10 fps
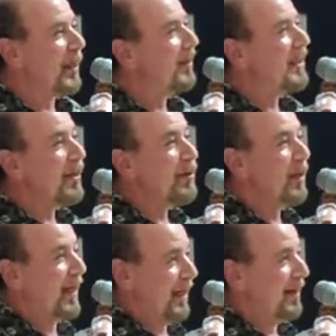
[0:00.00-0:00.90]
on the other
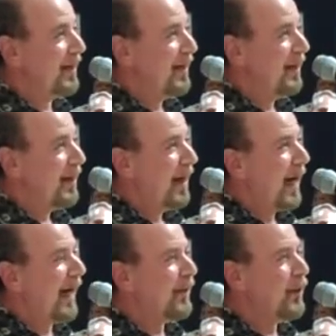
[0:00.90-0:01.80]
hand,
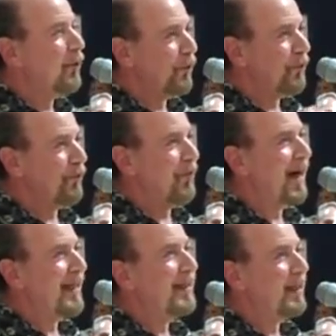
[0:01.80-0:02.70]
I don't
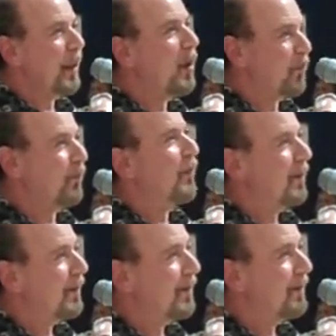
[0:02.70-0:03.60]
find it helpful.